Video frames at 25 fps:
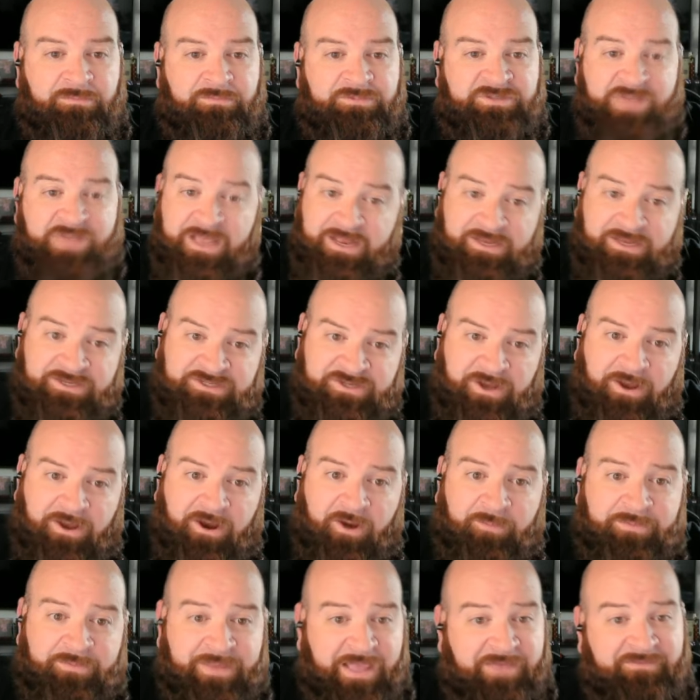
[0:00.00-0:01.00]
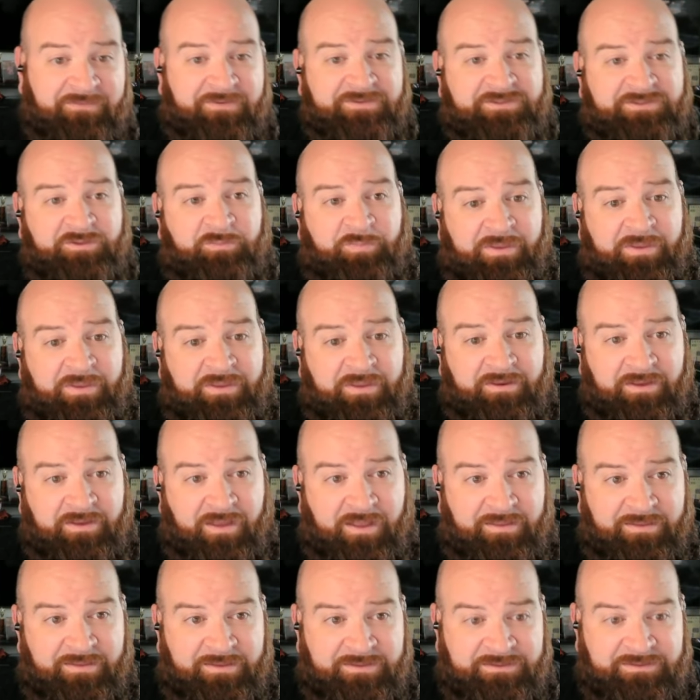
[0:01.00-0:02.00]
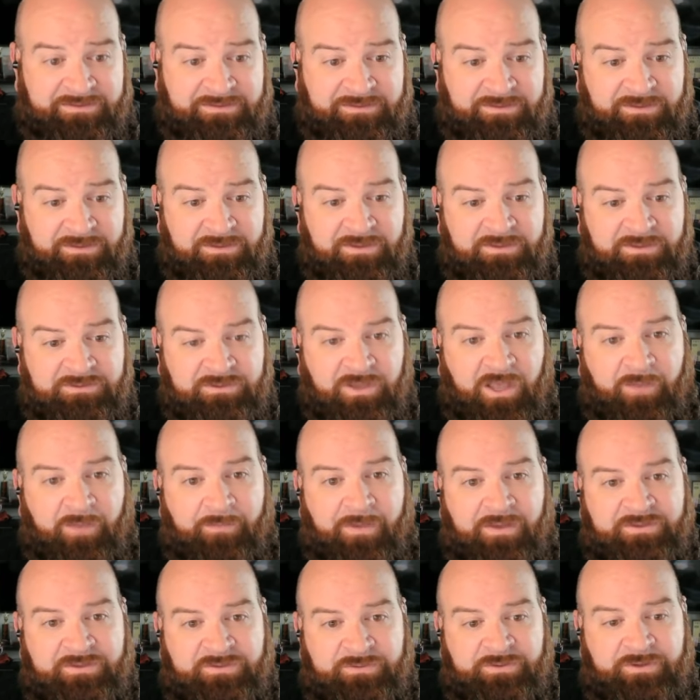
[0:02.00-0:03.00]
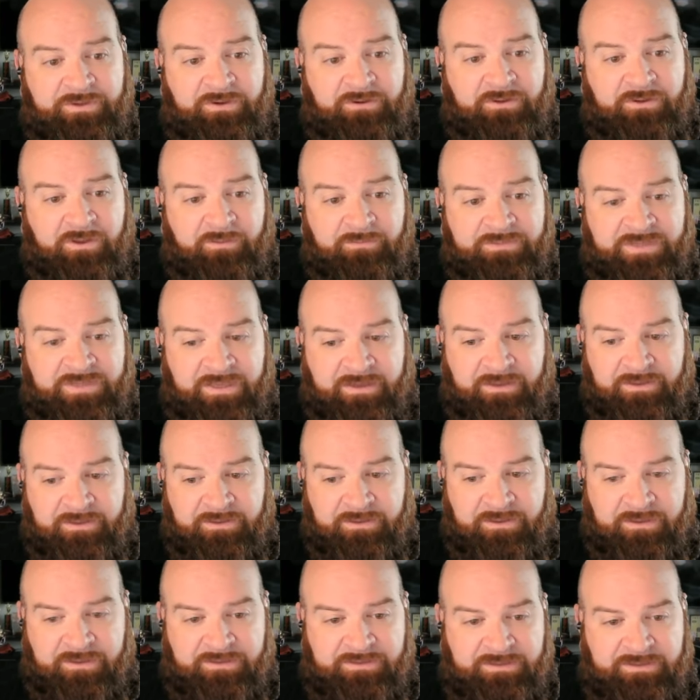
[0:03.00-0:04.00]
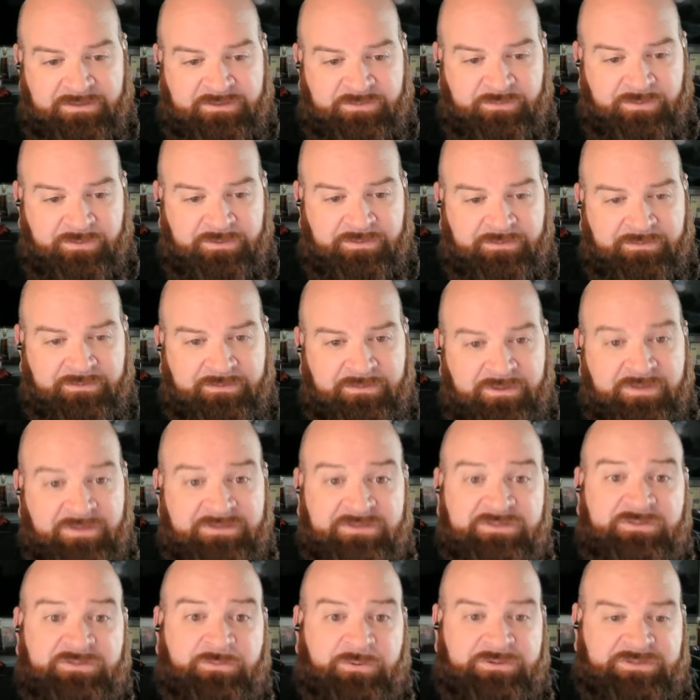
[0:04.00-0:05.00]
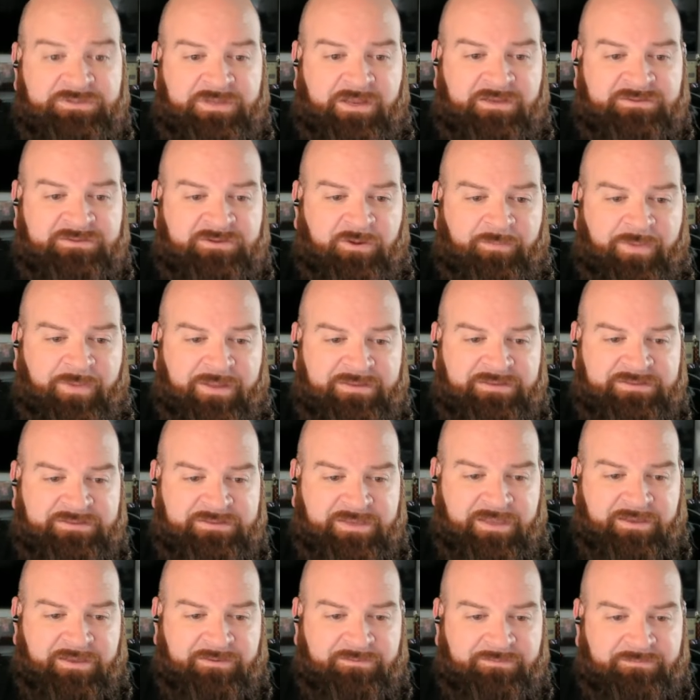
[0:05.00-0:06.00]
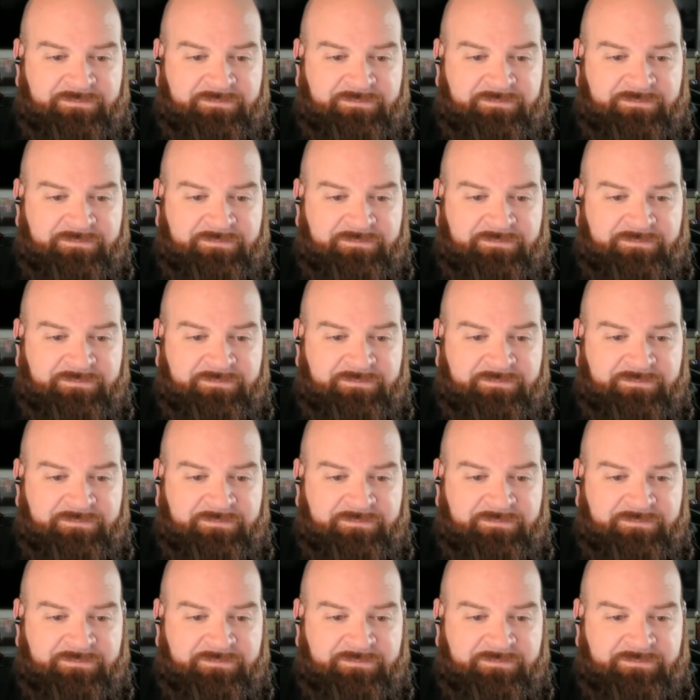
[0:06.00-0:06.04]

Shannon Sharpe gave his opinion on this. So, how about you here? Come take a look at this one. Listen to what Shannon Sharpe had to say.